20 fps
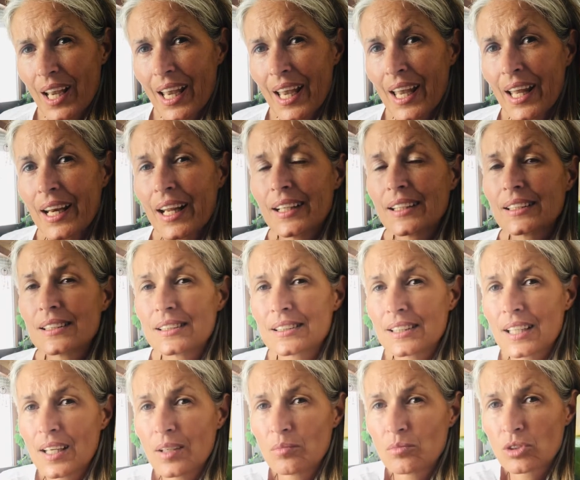And at the
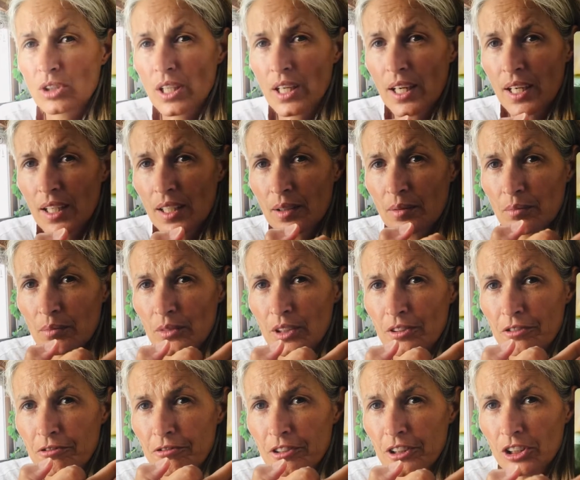same time,
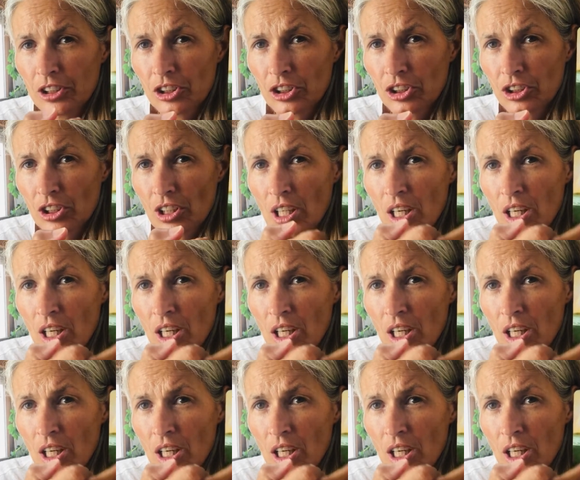the fish